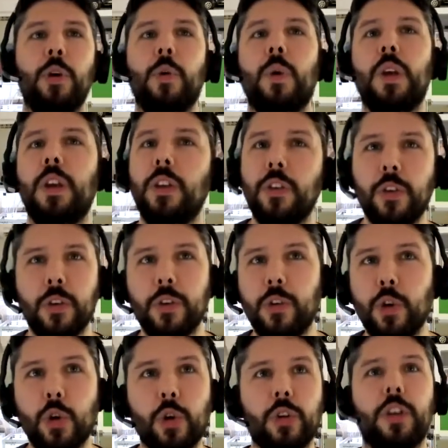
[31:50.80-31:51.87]

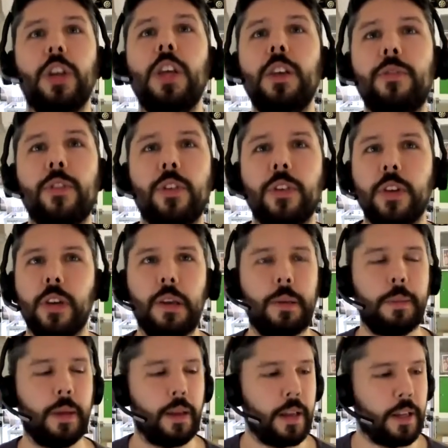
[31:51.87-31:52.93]
you could even,
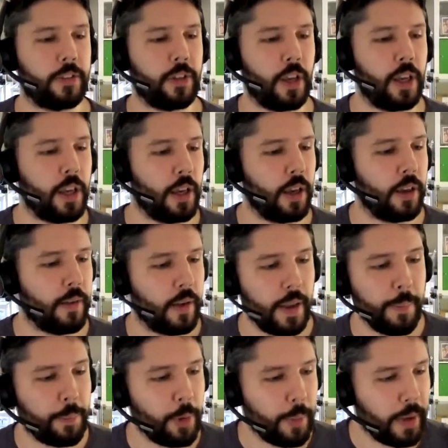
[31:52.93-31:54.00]
let's say,
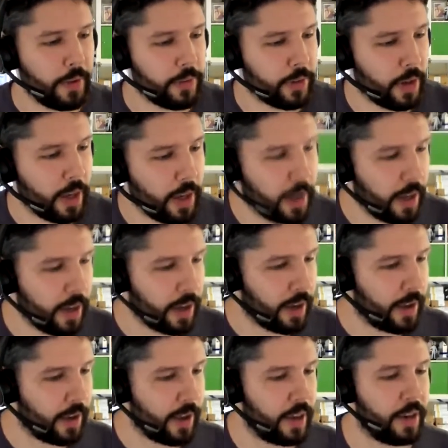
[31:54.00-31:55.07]
implement
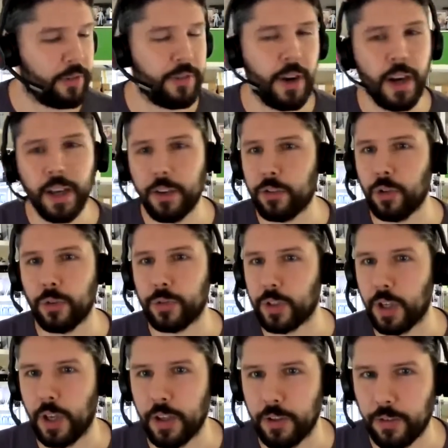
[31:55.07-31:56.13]
an Avaya soft
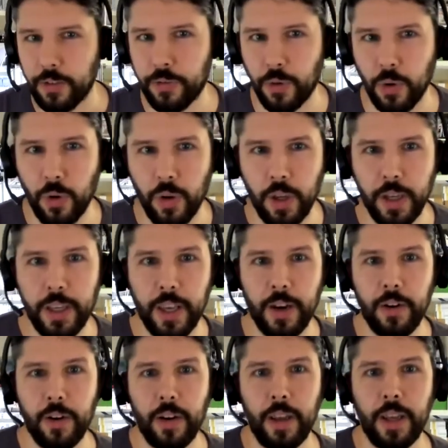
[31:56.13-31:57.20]
client, for all I
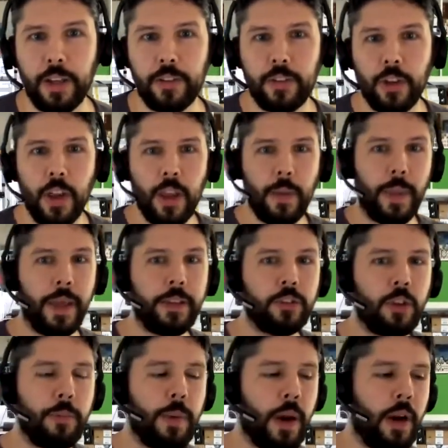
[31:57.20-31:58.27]
care. It's
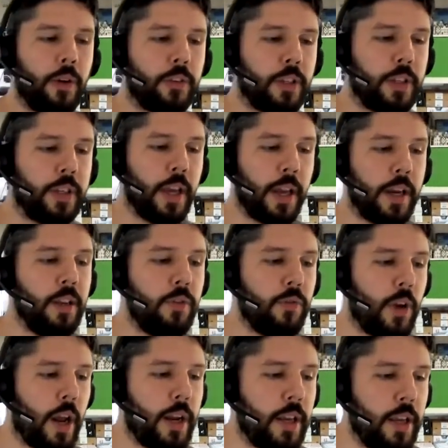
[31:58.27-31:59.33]
about getting
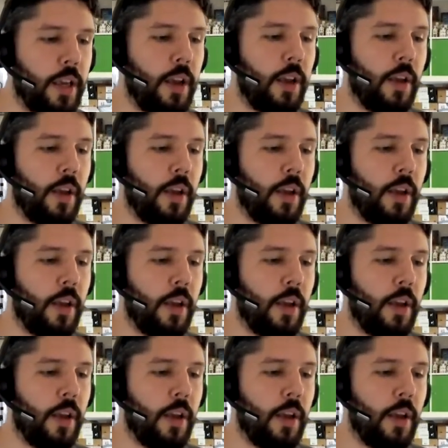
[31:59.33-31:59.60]
ready